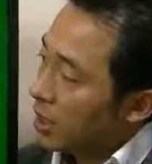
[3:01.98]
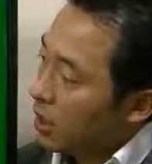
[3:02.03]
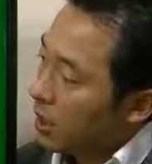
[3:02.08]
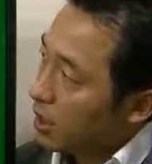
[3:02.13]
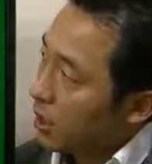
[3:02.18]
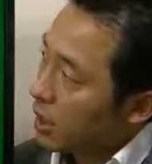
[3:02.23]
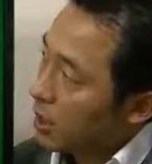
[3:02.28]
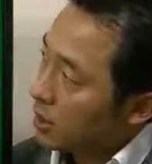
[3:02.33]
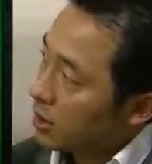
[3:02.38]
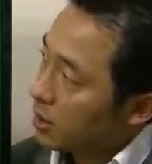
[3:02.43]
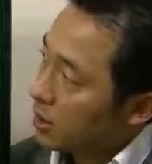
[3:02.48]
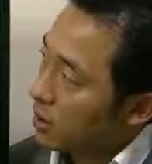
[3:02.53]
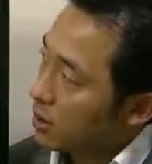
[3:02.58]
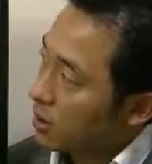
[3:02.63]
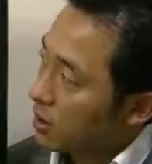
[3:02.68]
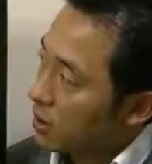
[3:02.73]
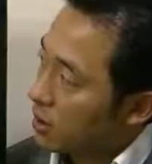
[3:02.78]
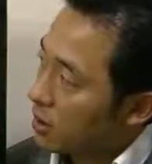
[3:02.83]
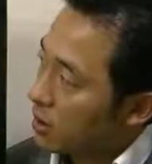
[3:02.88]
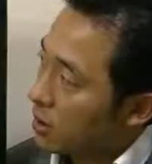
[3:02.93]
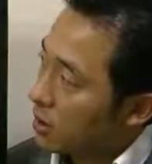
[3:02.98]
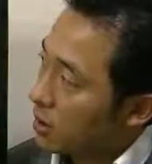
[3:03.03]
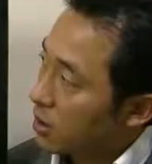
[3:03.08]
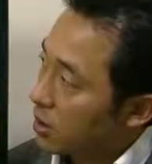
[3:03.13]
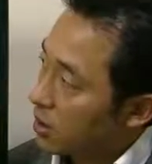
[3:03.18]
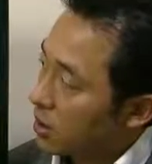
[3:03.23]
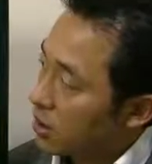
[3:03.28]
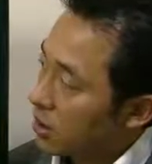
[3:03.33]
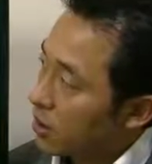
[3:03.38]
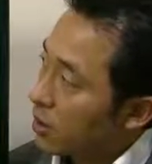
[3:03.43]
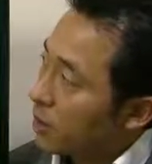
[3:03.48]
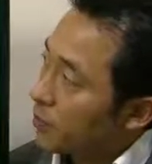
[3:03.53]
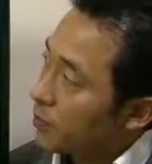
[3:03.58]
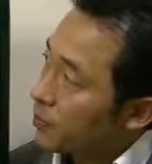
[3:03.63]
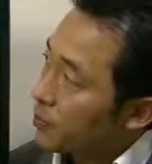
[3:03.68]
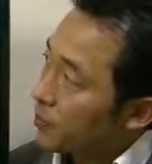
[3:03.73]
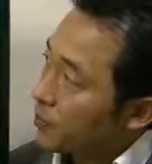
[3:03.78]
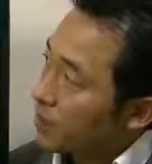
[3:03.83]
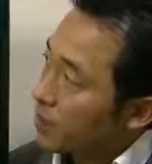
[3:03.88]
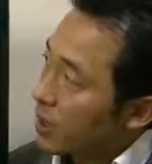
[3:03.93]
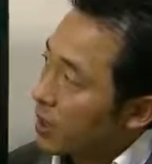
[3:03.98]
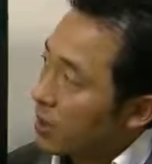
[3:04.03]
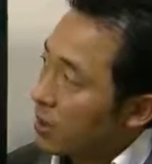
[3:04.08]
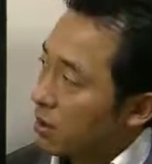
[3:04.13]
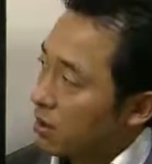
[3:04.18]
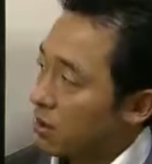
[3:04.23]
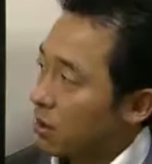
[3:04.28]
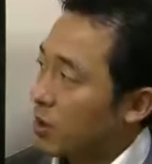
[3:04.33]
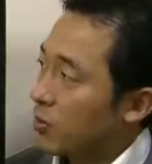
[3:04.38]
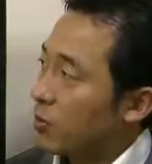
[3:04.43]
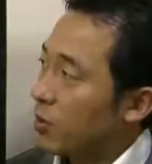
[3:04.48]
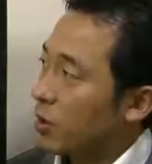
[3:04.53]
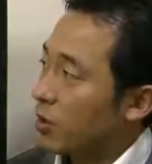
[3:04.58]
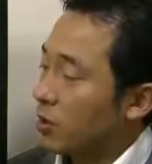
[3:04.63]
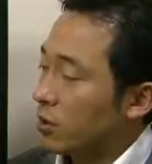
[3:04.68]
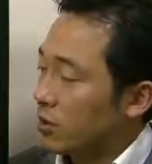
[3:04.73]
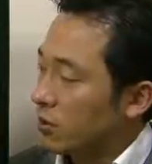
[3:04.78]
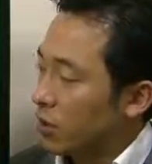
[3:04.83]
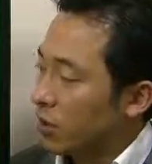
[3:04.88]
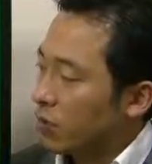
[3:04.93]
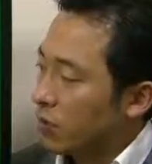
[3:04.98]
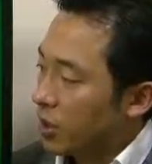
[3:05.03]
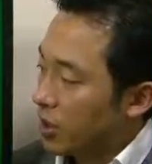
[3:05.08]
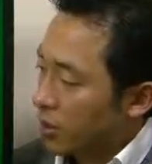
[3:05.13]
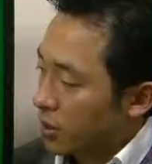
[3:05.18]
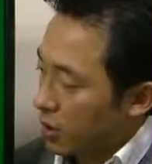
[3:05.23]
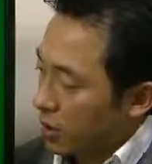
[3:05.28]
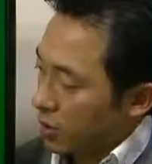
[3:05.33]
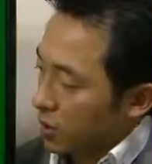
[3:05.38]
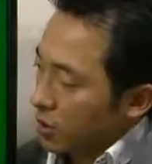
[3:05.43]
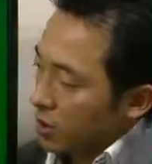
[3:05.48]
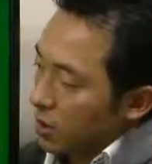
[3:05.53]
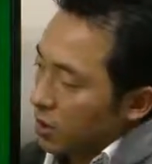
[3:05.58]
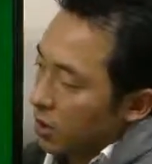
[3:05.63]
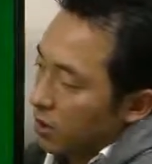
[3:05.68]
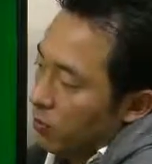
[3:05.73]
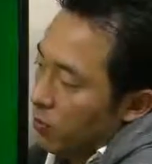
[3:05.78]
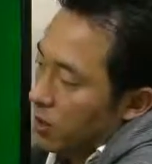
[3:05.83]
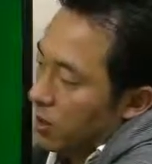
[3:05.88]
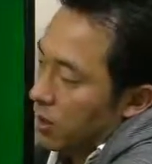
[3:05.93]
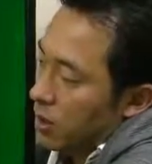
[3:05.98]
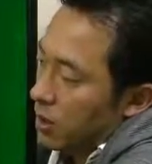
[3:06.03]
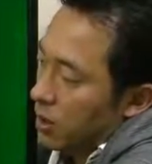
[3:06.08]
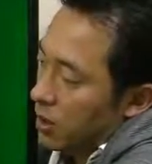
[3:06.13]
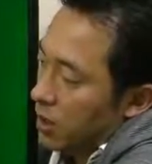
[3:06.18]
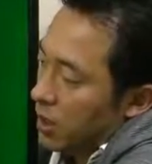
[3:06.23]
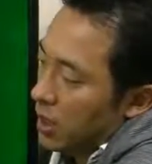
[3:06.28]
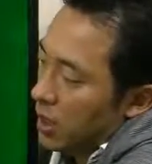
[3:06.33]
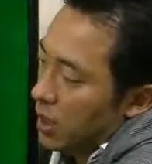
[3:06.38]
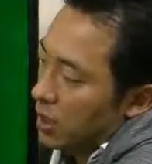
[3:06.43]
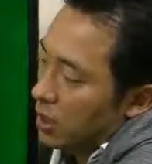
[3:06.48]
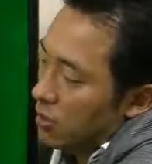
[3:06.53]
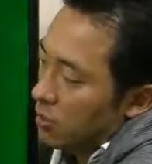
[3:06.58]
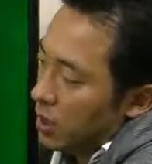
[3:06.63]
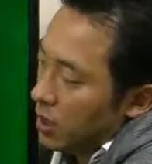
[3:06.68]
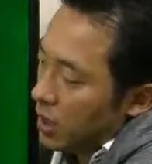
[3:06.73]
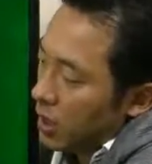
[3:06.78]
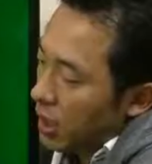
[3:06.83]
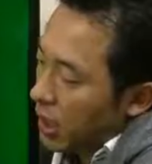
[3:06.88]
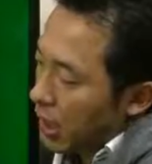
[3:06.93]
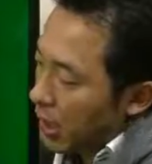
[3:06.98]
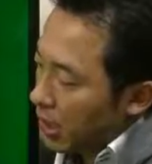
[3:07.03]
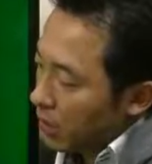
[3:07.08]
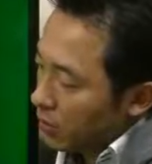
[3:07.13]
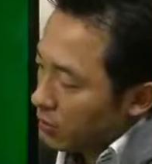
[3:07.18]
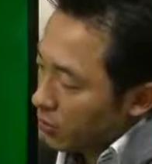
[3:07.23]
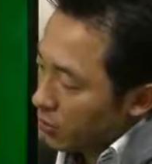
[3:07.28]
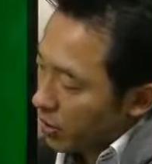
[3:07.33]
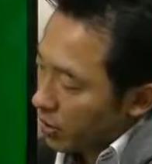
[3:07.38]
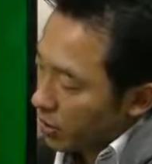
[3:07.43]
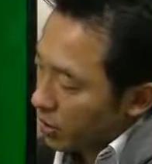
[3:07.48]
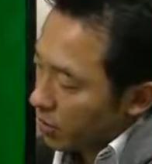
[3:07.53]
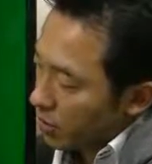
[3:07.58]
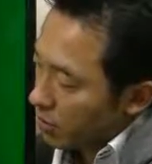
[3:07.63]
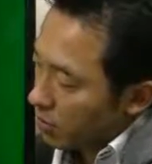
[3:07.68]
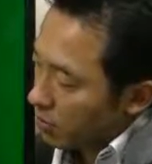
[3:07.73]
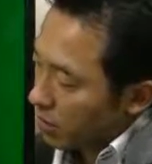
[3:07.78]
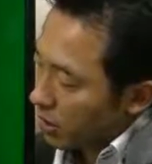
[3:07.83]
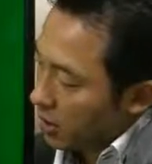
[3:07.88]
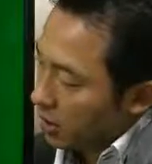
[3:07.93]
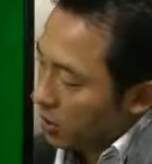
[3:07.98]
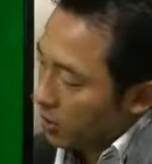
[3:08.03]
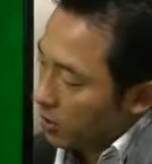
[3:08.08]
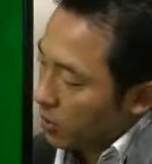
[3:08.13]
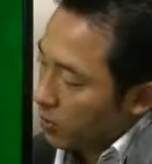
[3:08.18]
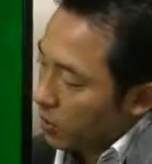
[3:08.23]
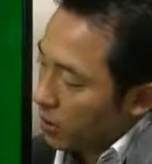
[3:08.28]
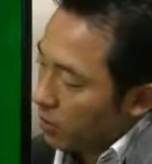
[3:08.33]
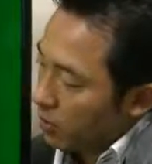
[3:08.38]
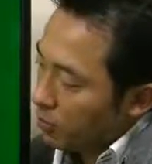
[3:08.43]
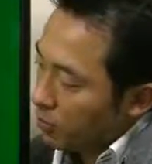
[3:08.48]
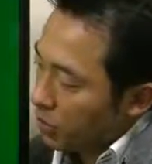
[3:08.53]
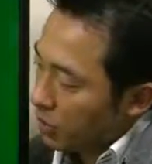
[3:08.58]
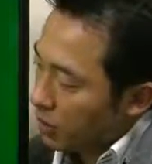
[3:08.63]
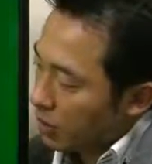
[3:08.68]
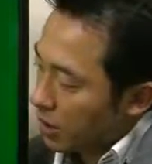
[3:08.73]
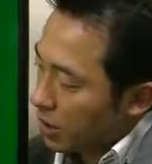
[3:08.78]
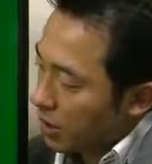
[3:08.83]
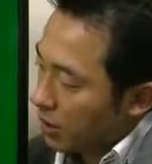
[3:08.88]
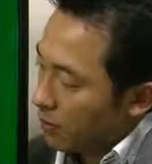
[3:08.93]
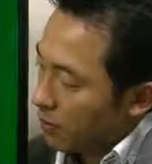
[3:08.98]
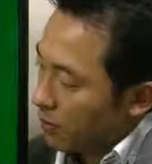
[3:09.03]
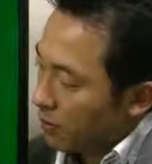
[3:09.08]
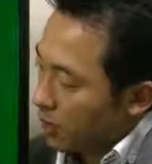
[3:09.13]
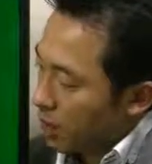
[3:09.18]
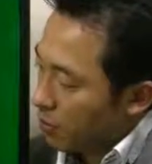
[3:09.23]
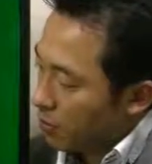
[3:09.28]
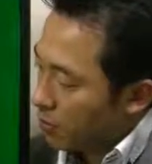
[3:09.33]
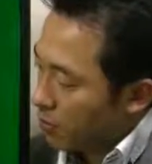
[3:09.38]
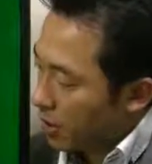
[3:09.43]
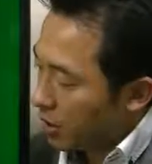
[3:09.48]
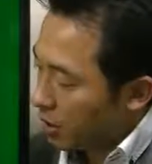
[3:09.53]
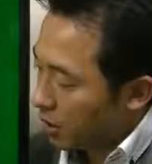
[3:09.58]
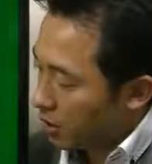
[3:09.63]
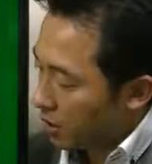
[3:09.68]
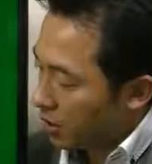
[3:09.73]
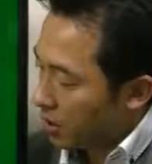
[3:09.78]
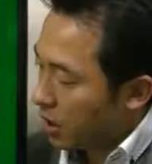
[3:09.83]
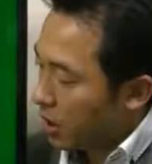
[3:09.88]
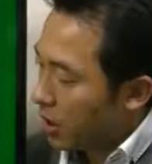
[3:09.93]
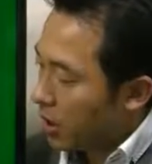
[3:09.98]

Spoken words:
less than the 3.3 million, which is 300 minus 1.95 million,